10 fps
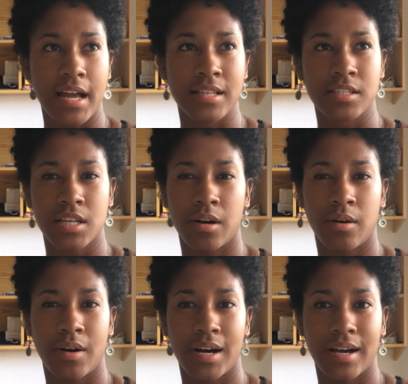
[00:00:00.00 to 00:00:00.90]
And
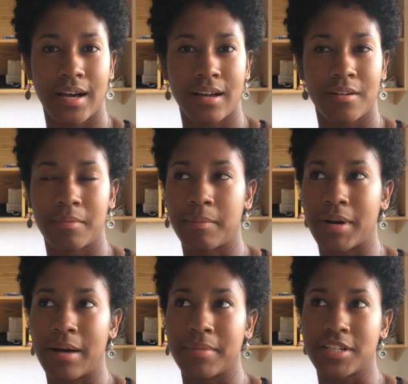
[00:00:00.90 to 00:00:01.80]
so I don't remember
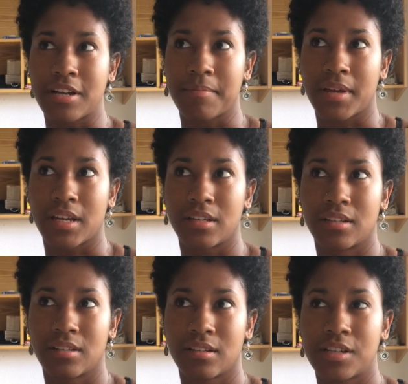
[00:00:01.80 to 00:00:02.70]
how much I made,
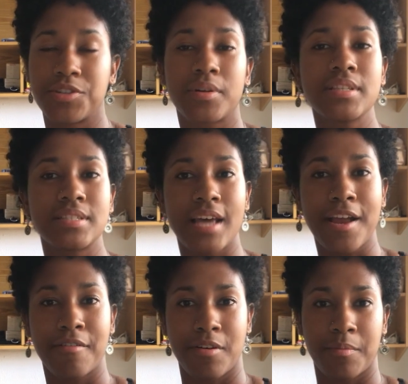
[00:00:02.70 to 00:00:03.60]
because you can set
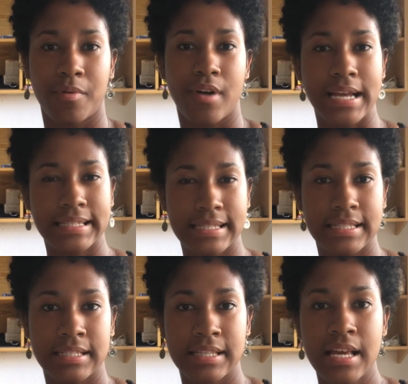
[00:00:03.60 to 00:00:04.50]
your own
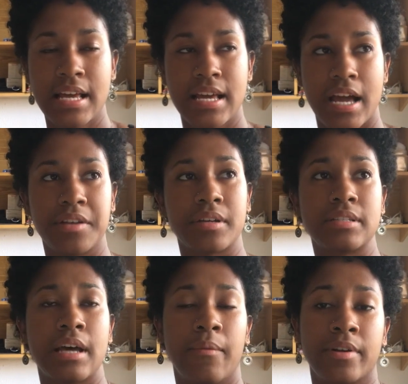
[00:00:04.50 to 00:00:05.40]
prices, and you can
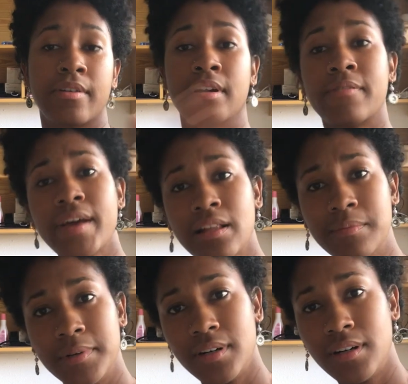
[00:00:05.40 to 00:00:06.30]
set when you're
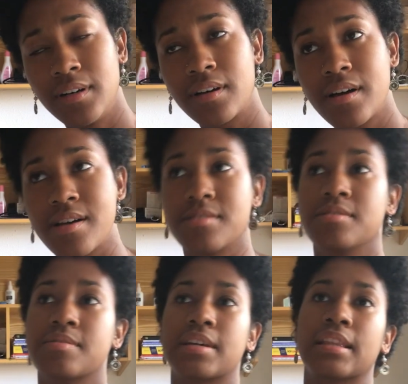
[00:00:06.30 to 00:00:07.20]
unavailable, and
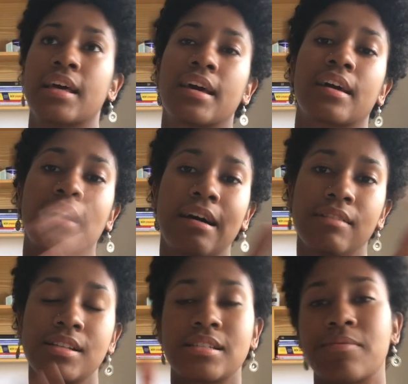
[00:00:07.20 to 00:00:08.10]
you can like have
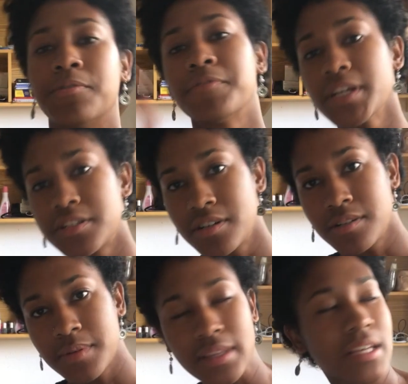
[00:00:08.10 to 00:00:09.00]
all these different
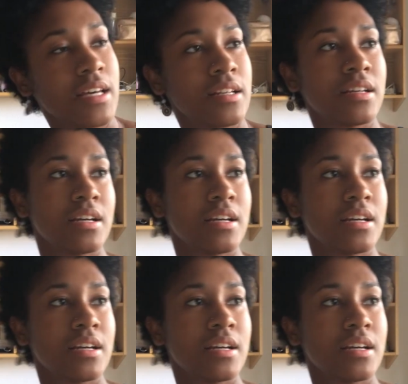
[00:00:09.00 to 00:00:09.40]
features with it.